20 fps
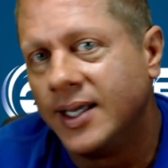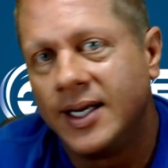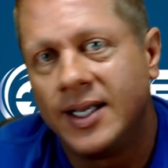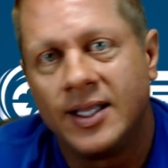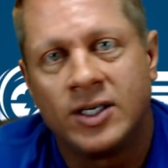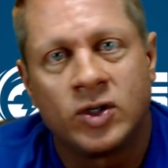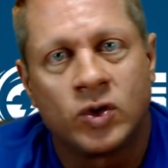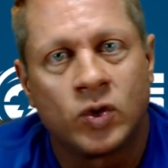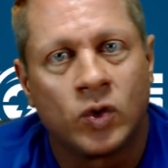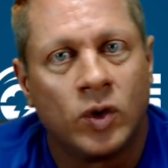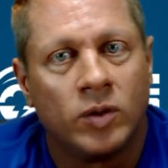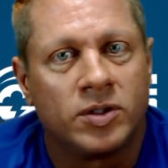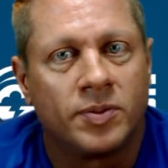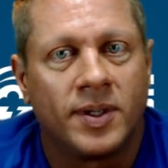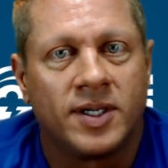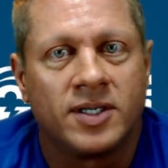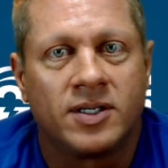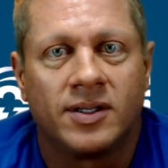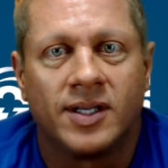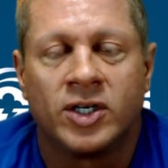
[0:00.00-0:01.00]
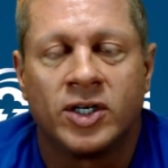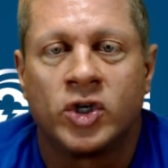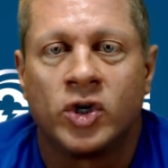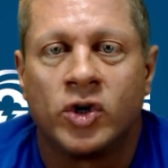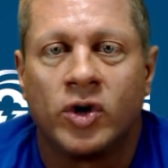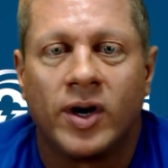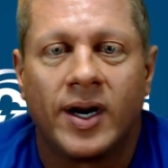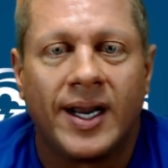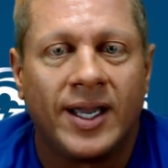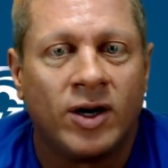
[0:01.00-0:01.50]
Any of these storms, especially that
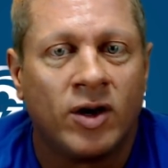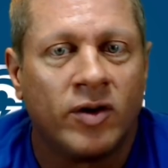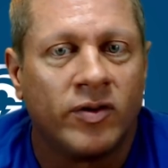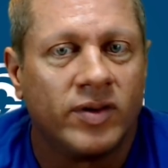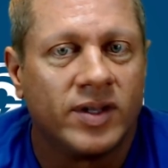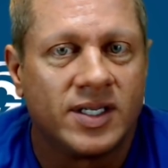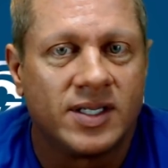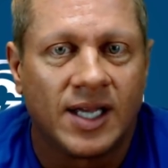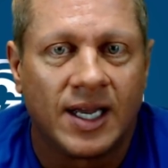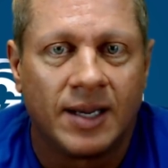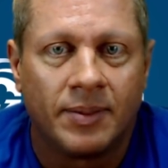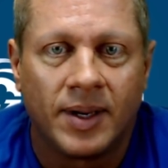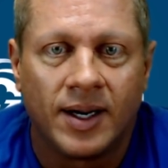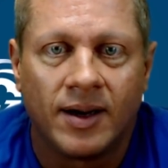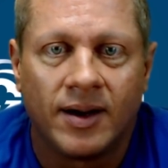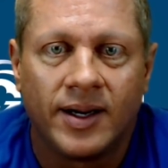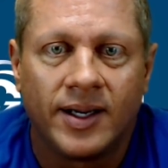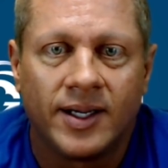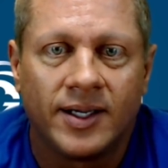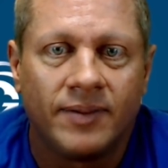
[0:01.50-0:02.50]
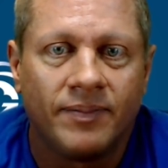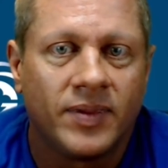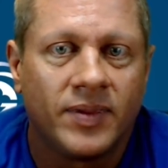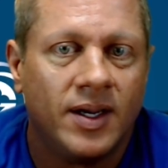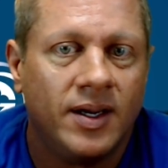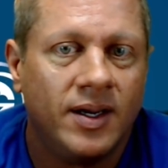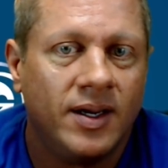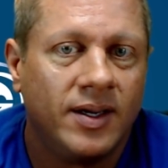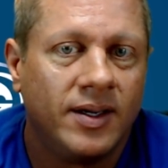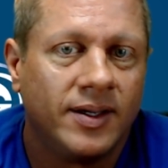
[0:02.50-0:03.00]
train over the same area,
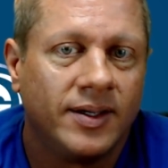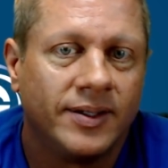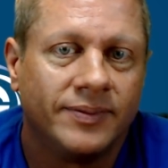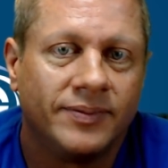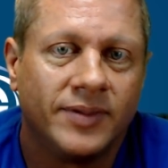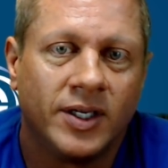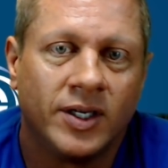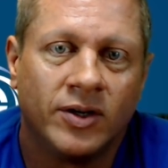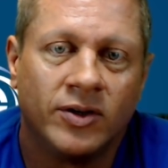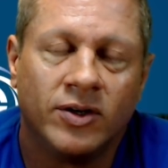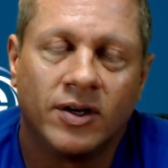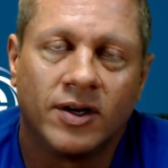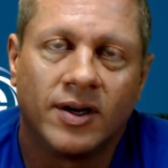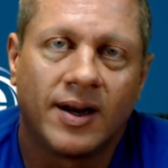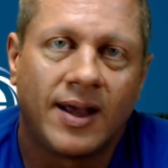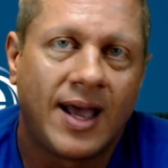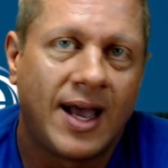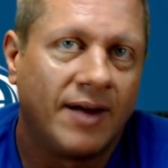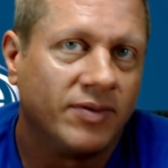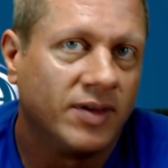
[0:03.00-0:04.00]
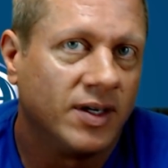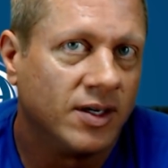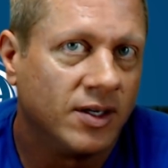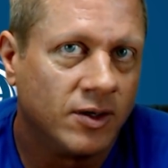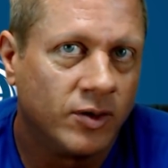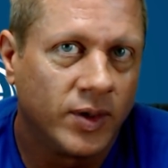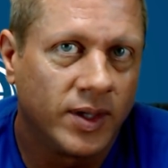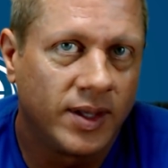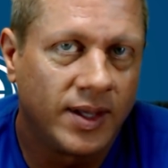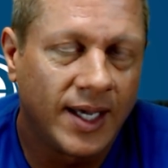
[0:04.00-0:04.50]
you're going to have to
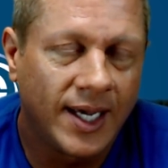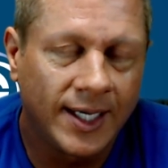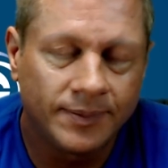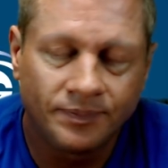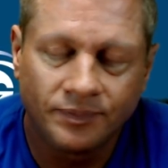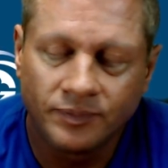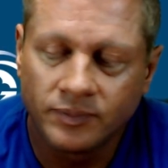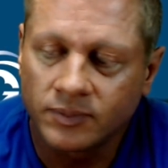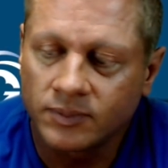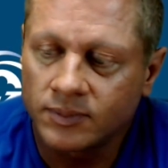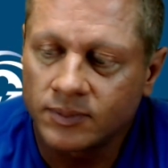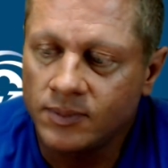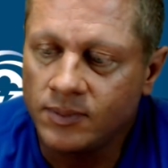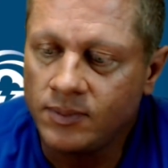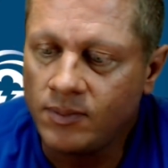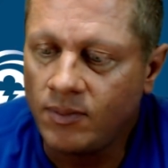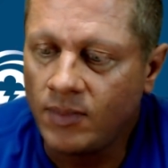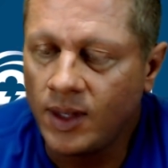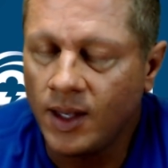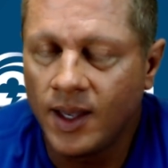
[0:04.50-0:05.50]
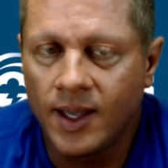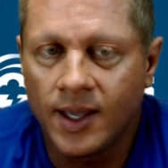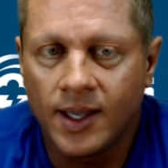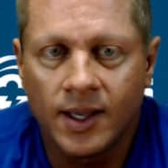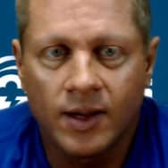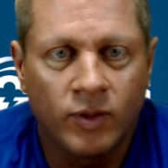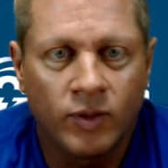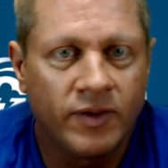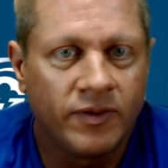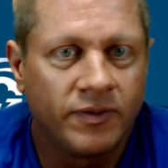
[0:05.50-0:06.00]
deal with that.
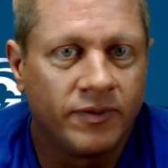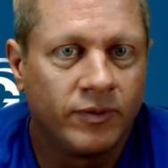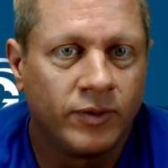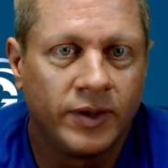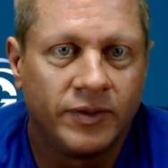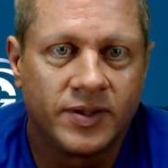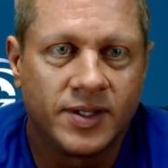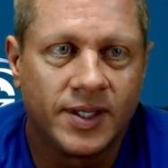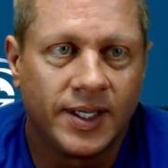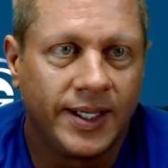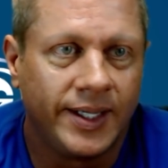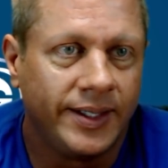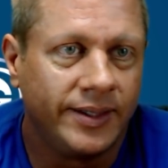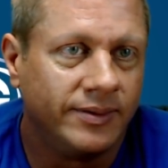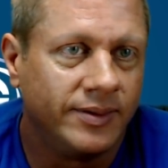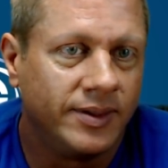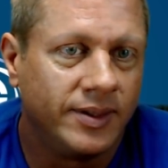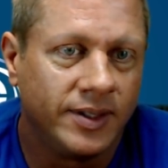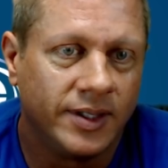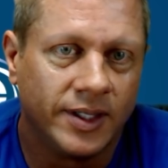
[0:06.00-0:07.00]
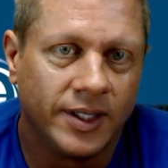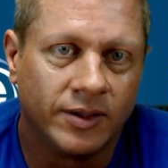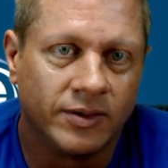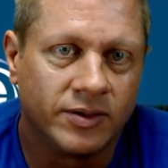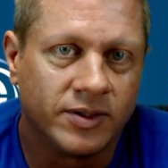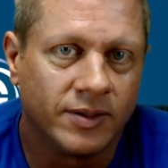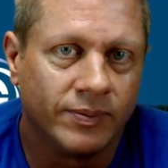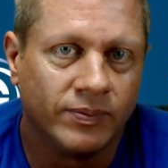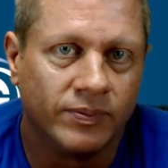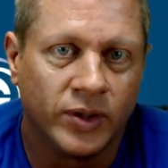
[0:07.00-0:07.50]
And we've seen
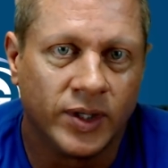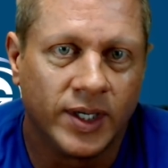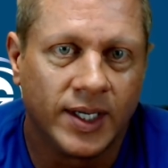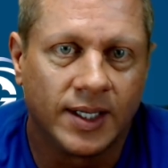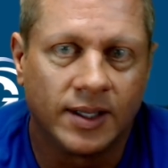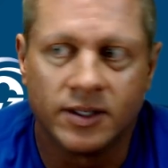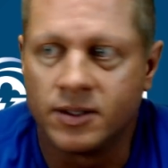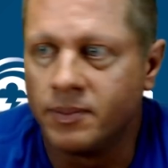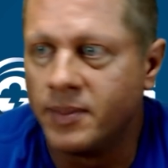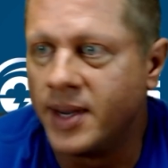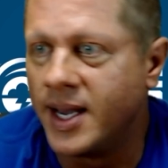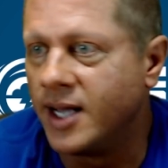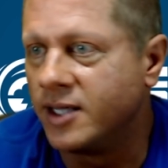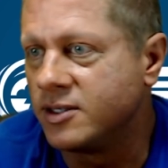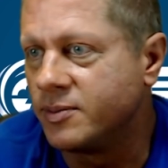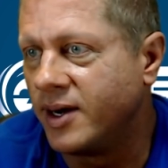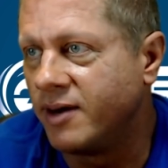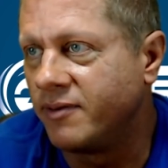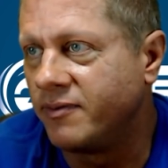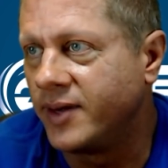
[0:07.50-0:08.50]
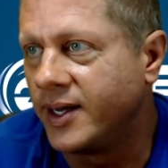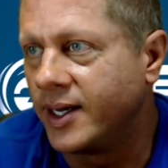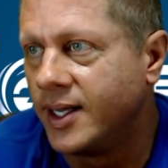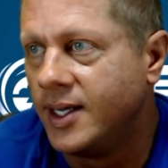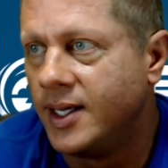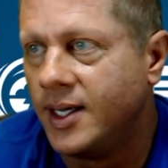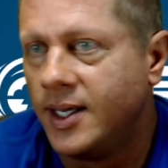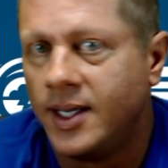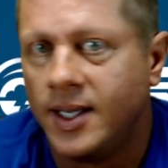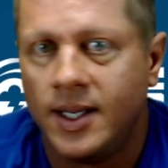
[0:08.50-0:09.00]
some ridiculous amounts. Matter of
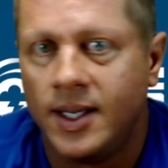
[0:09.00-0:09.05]
fact,